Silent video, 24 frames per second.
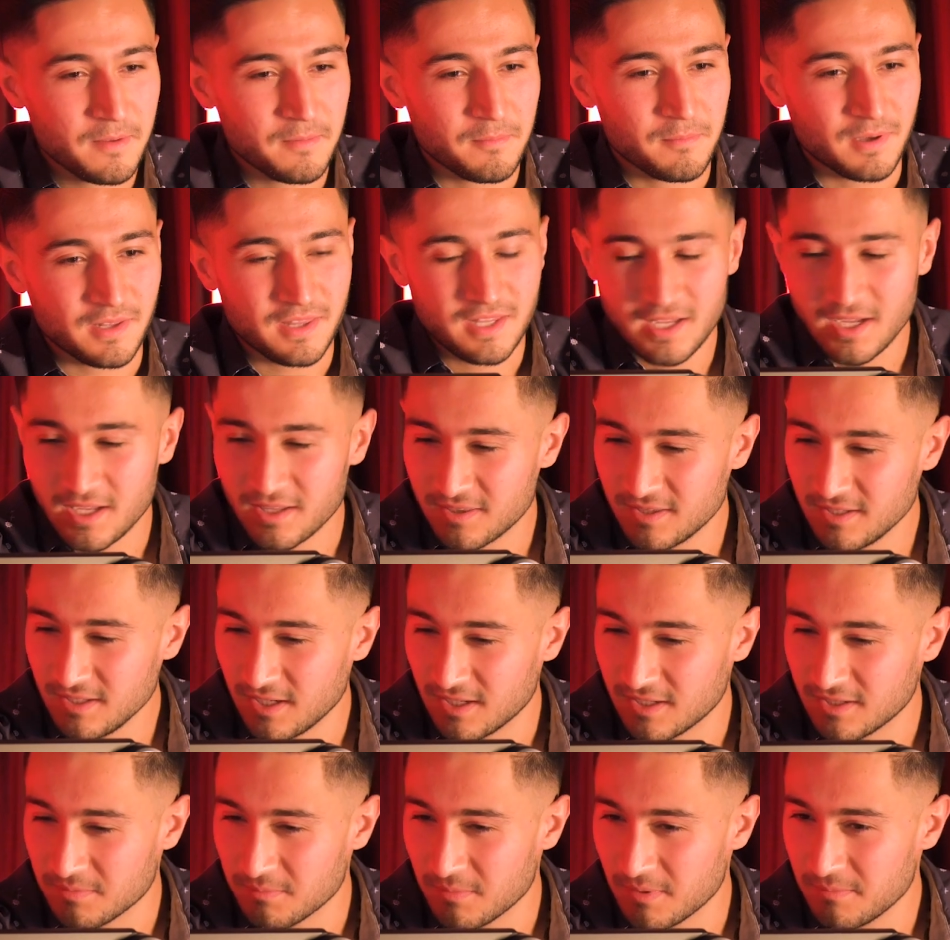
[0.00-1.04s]
But then I
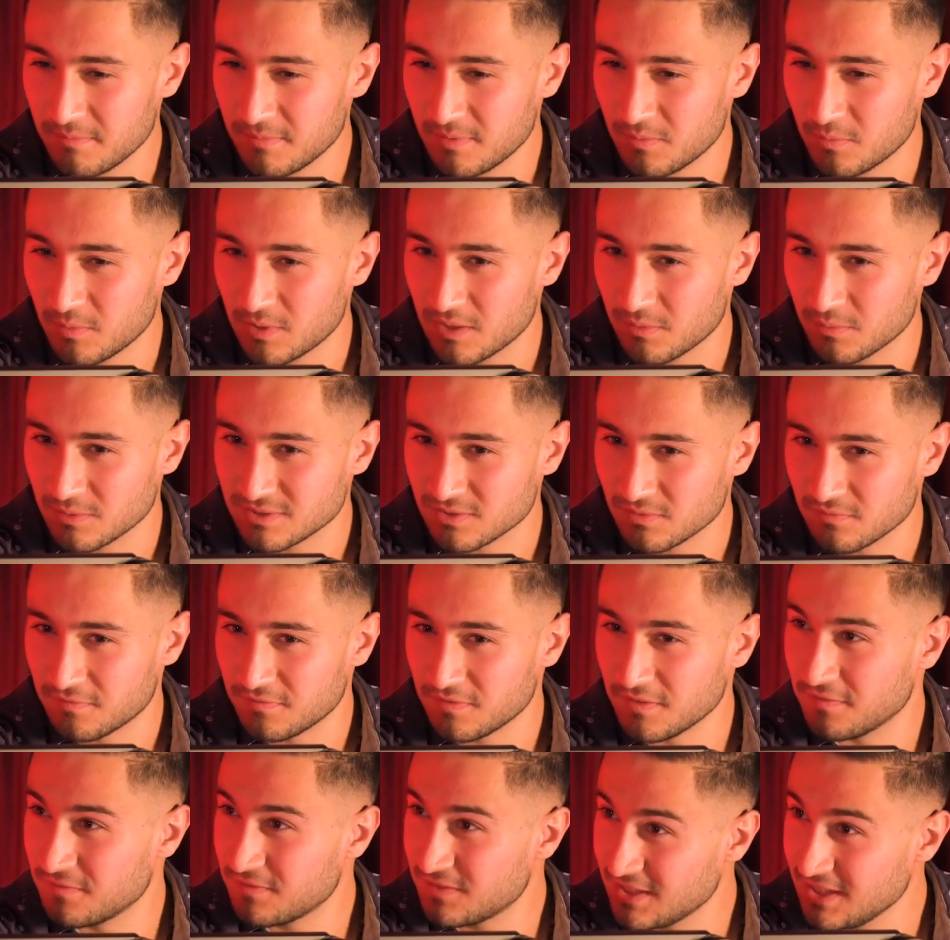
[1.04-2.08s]
remember when I was on
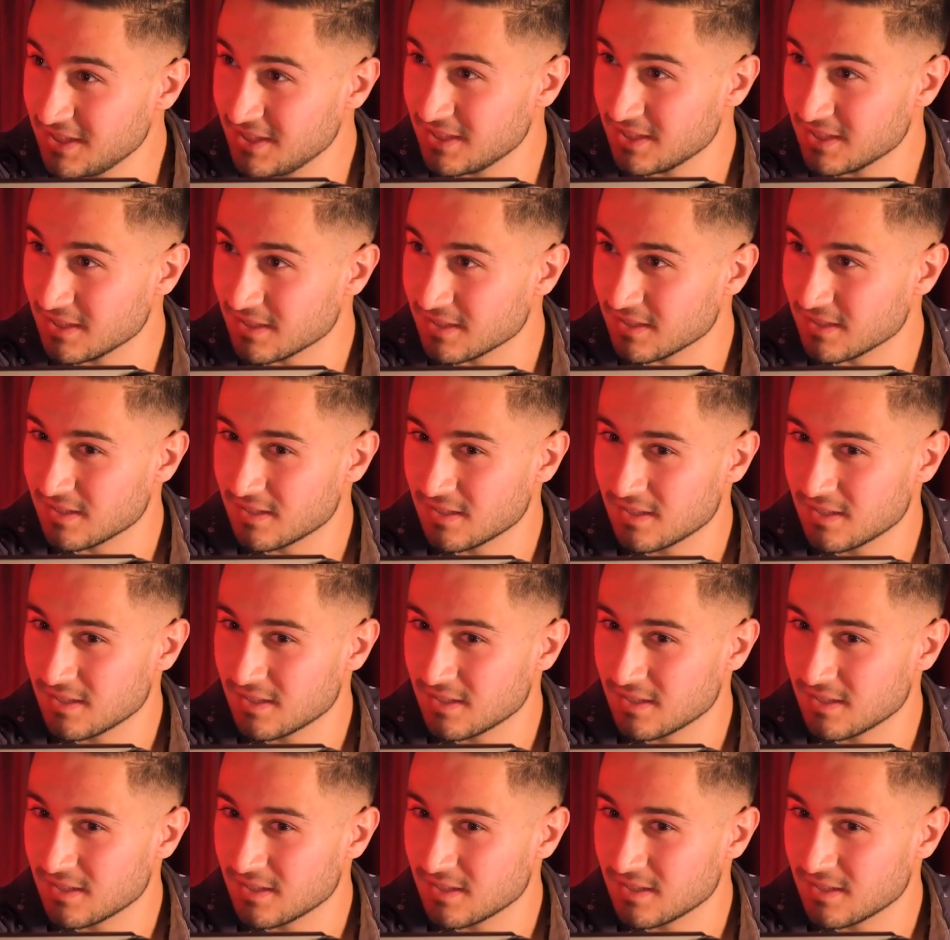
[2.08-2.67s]
15,